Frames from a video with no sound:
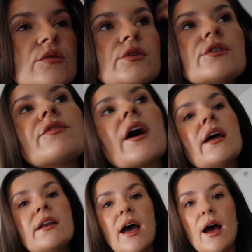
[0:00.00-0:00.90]
So I'm going to
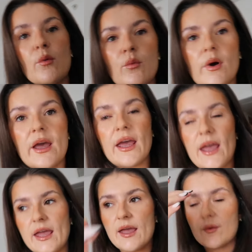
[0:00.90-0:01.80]
find now where
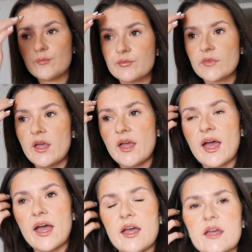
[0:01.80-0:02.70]

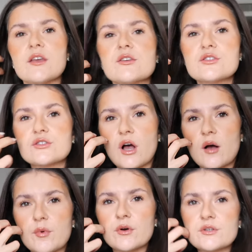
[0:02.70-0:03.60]
a
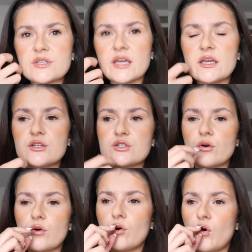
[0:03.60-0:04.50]
Starbucks is
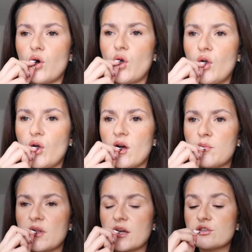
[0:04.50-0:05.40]
or a
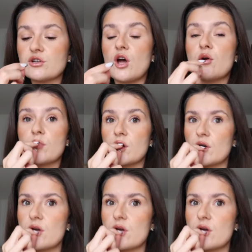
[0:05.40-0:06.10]
Blank Street.